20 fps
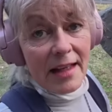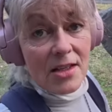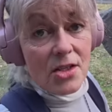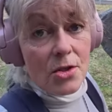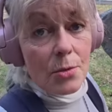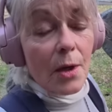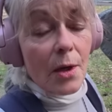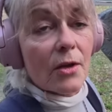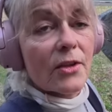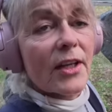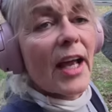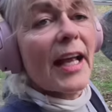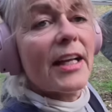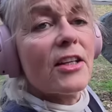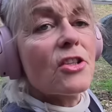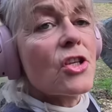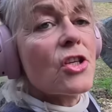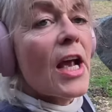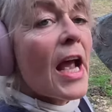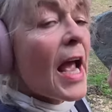into old
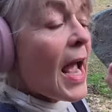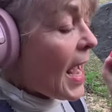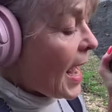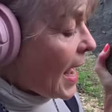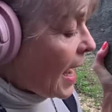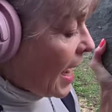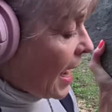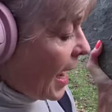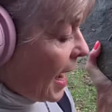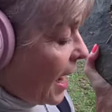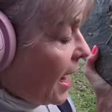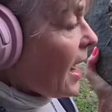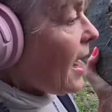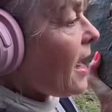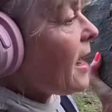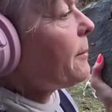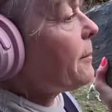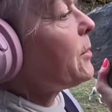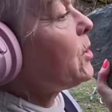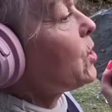age.
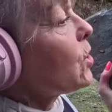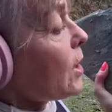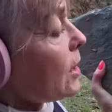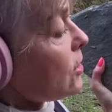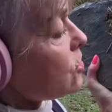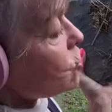You can